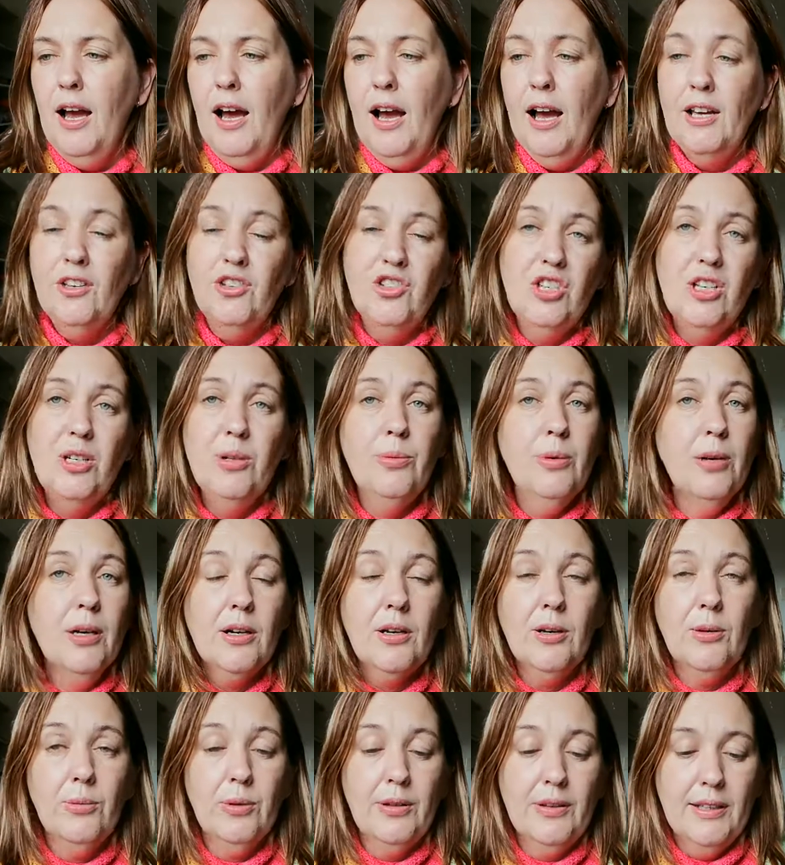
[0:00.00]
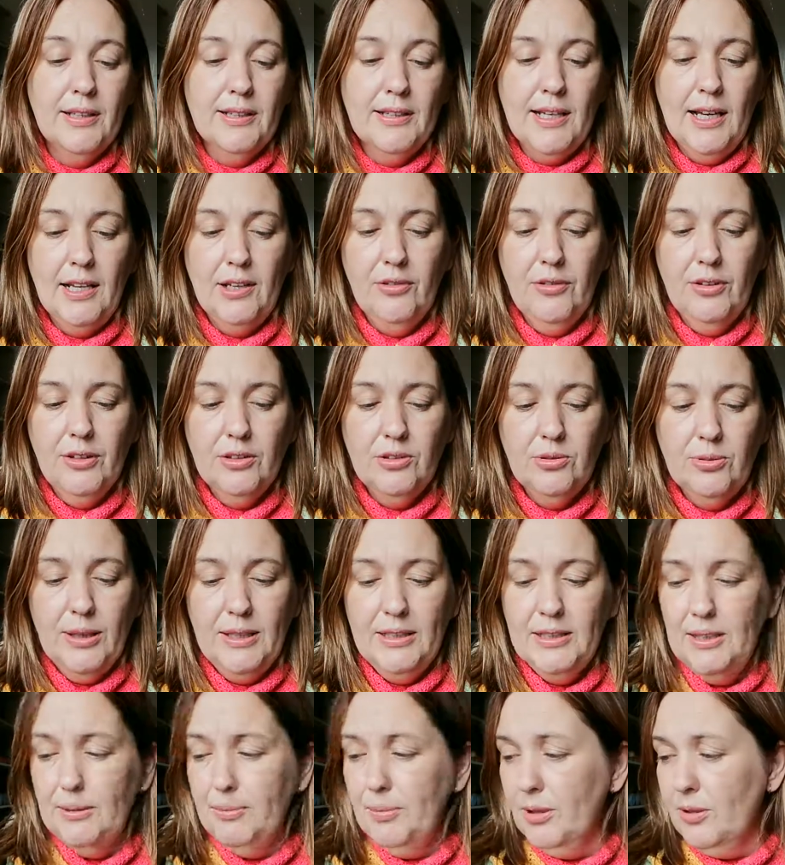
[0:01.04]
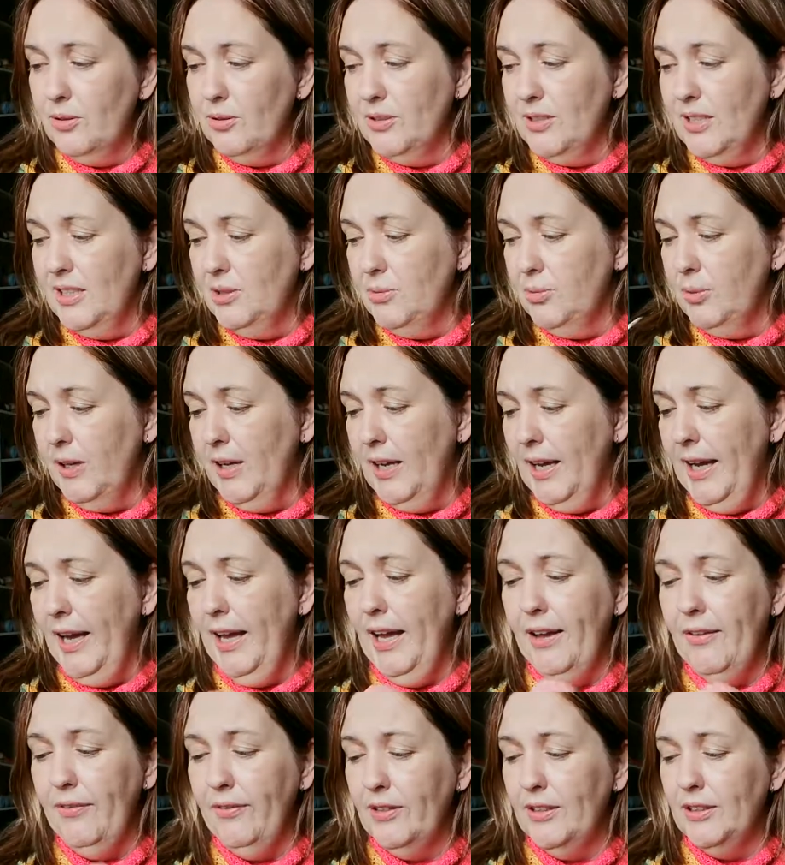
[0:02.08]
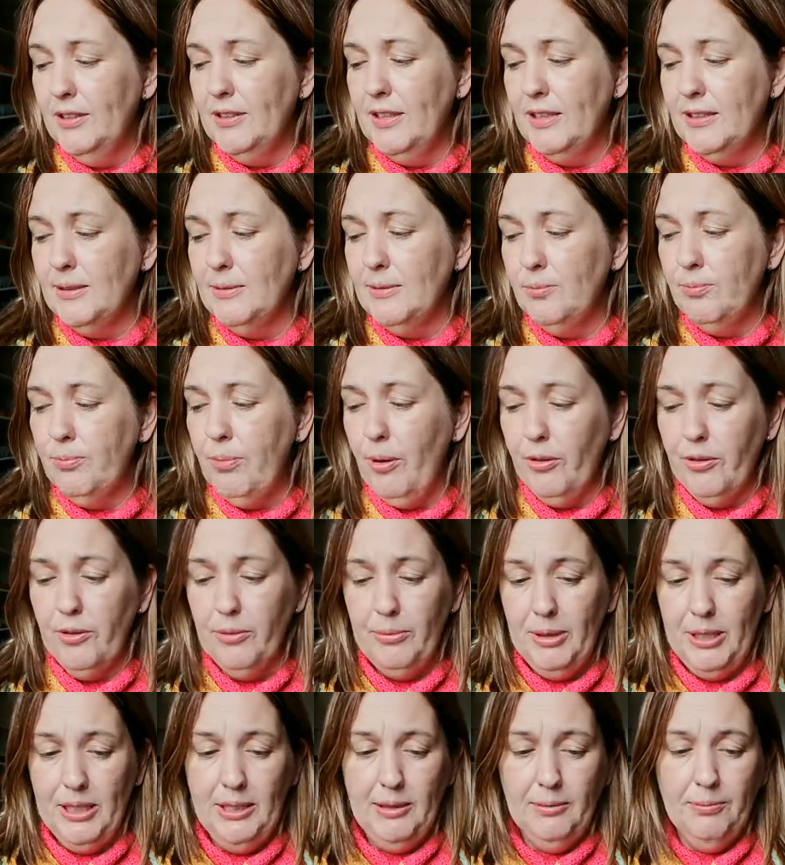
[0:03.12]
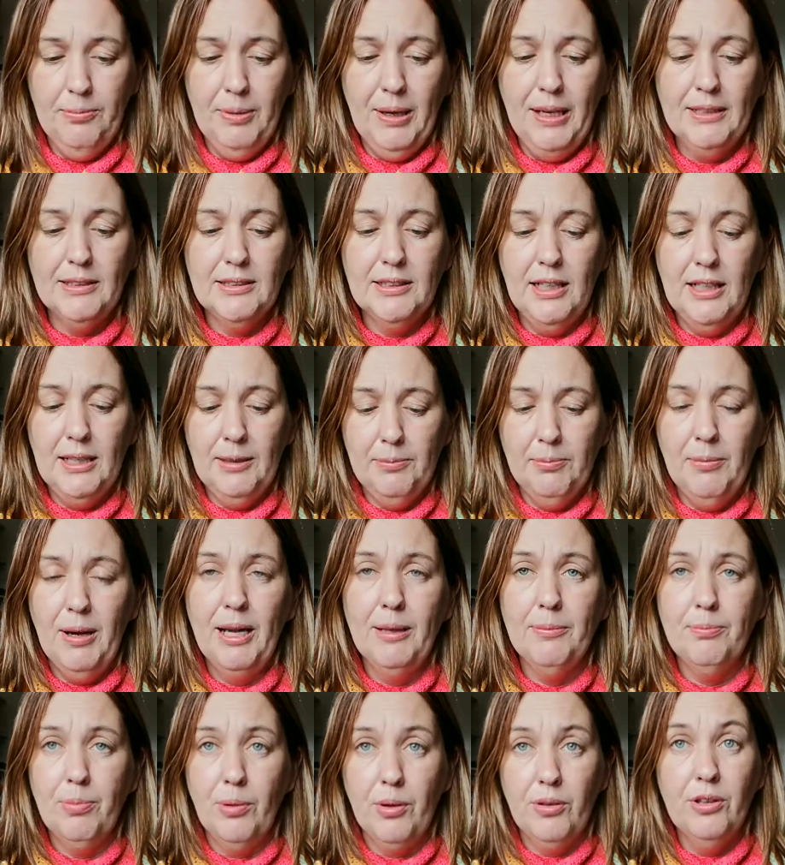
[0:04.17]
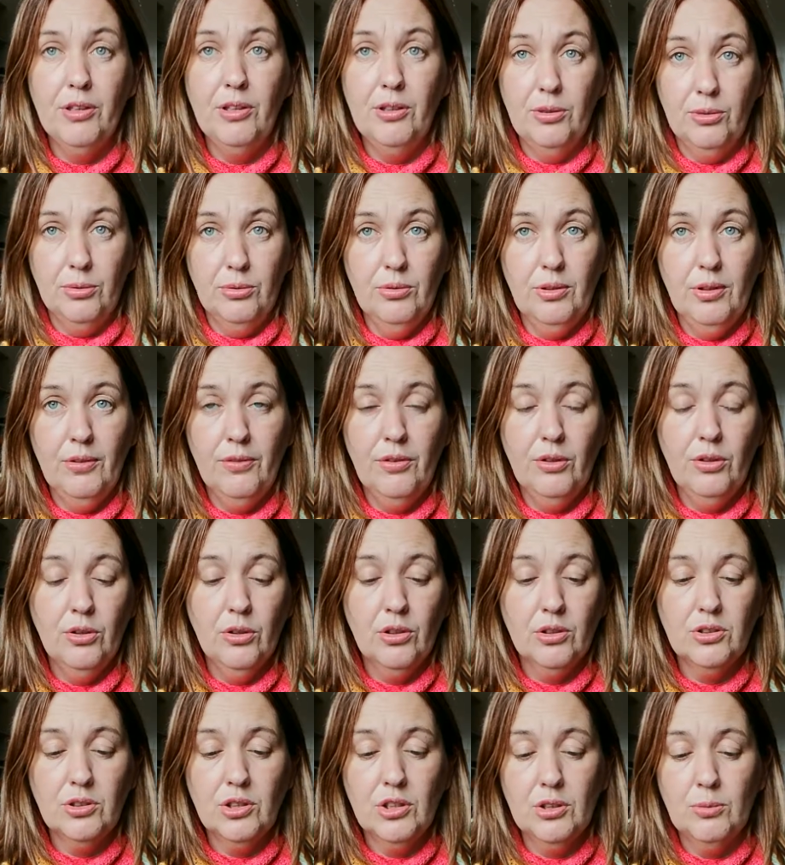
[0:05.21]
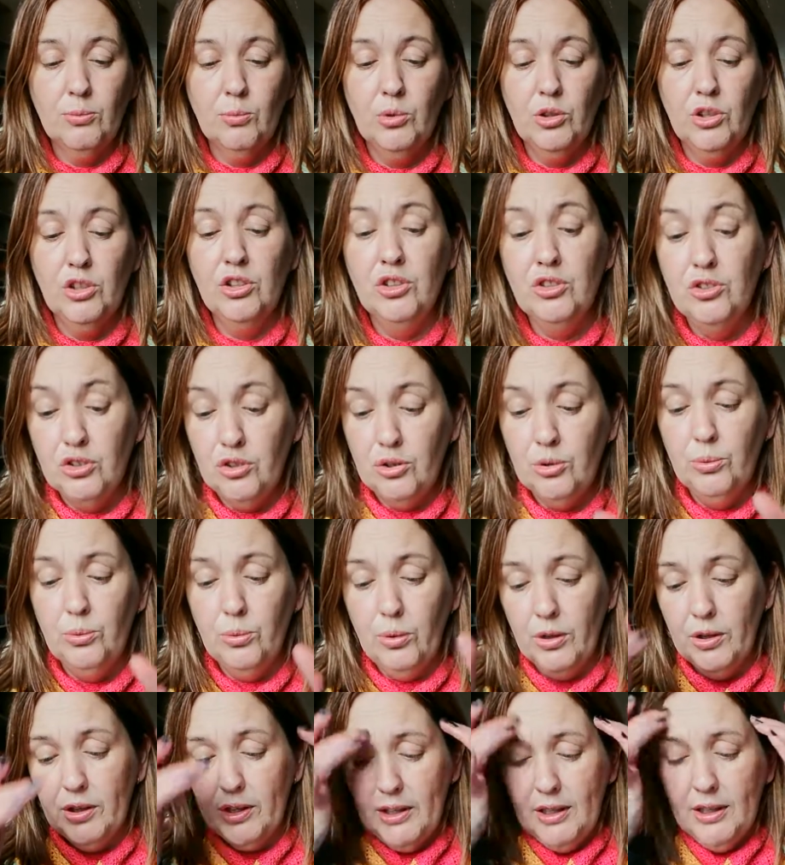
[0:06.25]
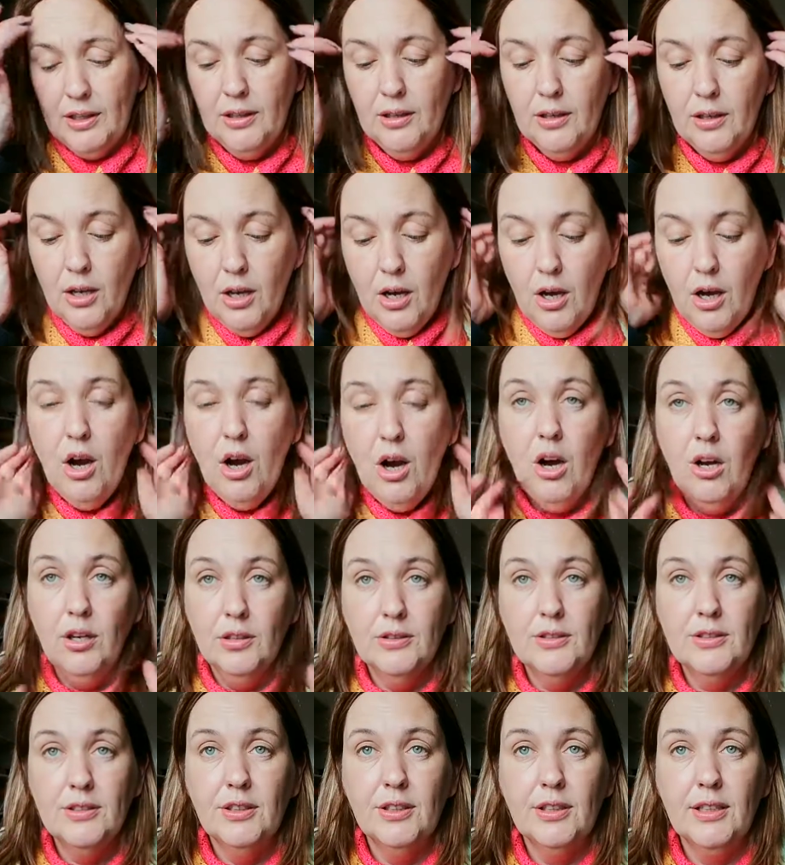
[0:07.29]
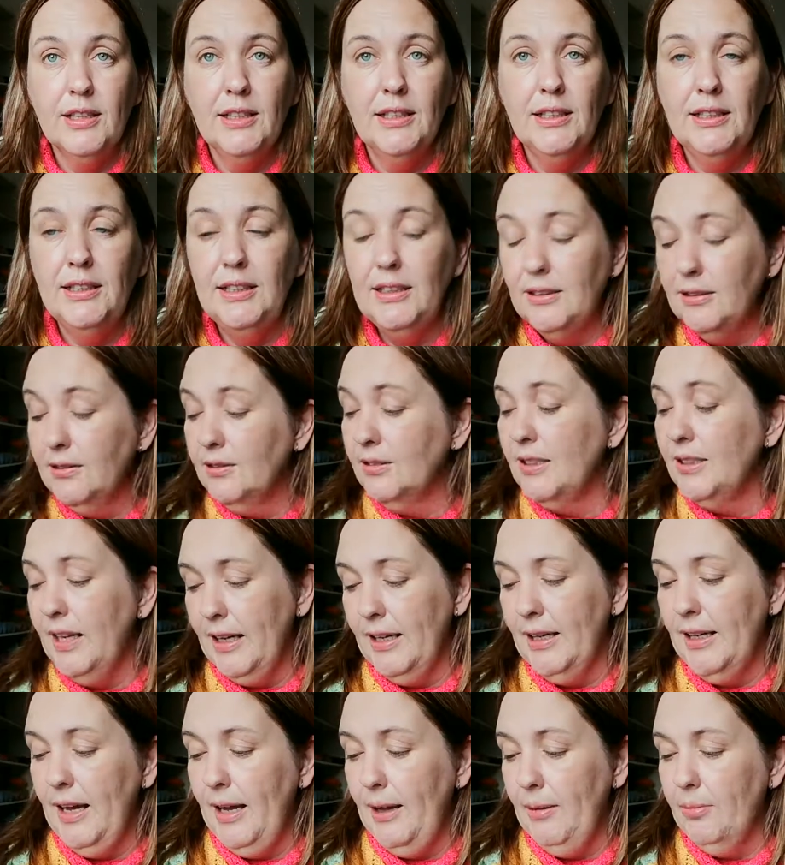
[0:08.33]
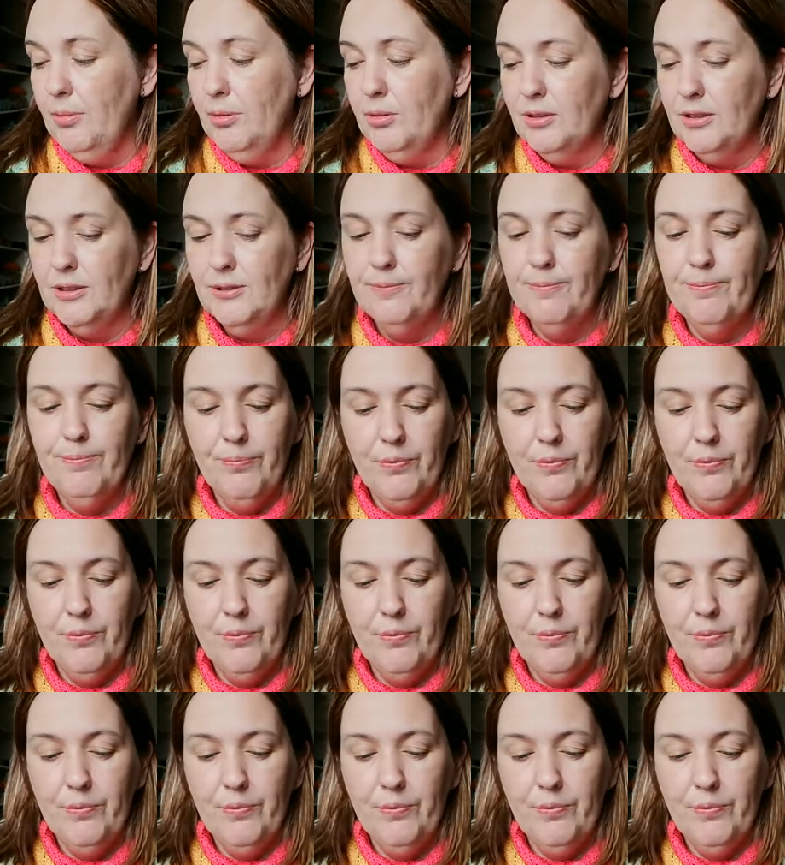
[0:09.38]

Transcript: I usually work on one that's 120 because that's what I have and it doesn't bother me, but it might bother you if you're not used to working on circular needles and cables.